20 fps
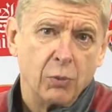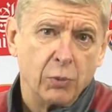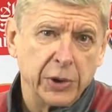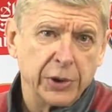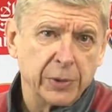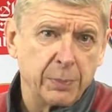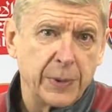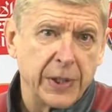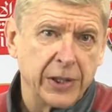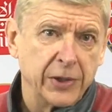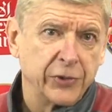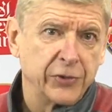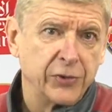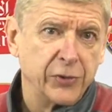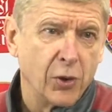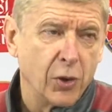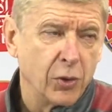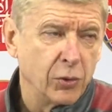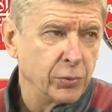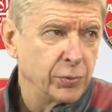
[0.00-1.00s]
Well, the
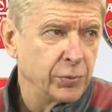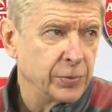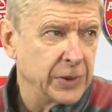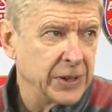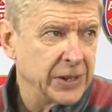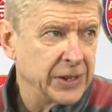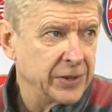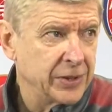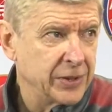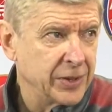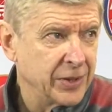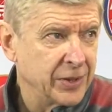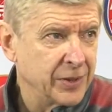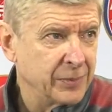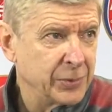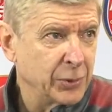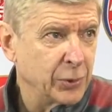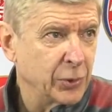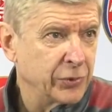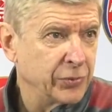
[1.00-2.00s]
players know,
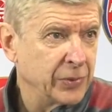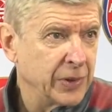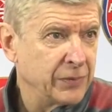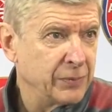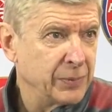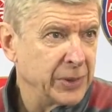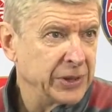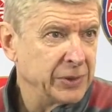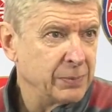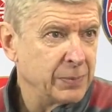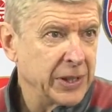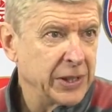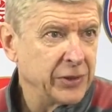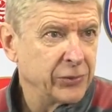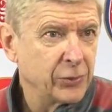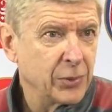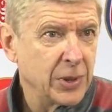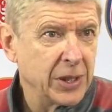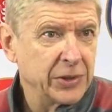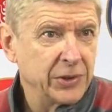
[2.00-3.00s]
and because we have many
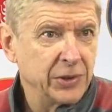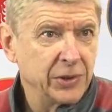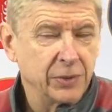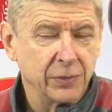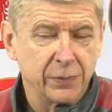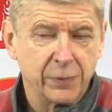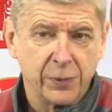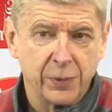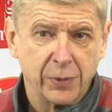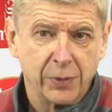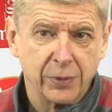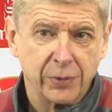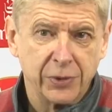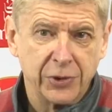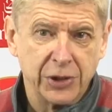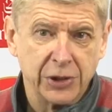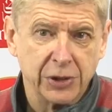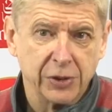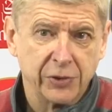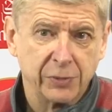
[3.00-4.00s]
players who are here for
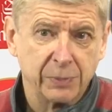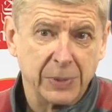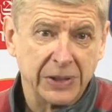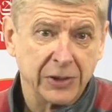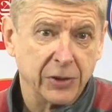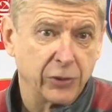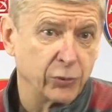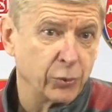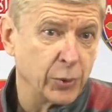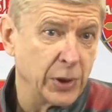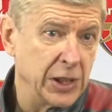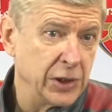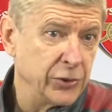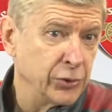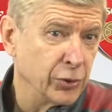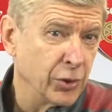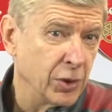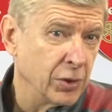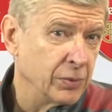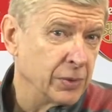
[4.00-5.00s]
years. But as well,
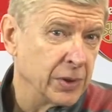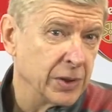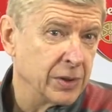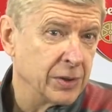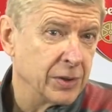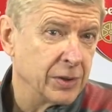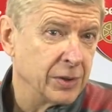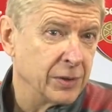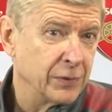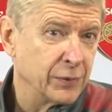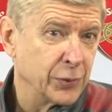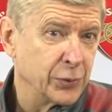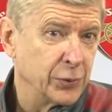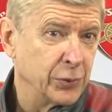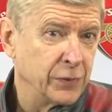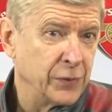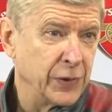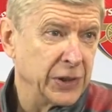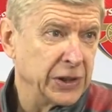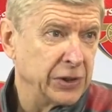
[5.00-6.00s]
you know, the
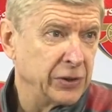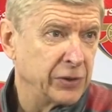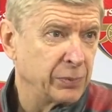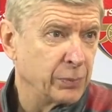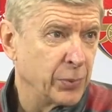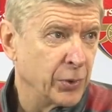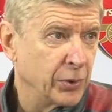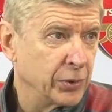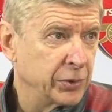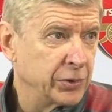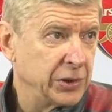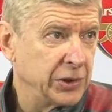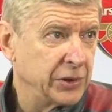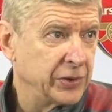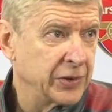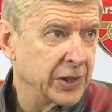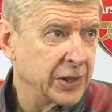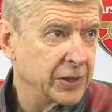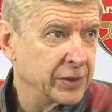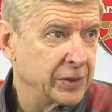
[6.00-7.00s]
good thing in sport
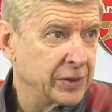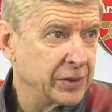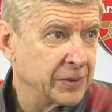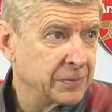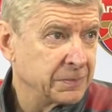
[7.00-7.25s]
is that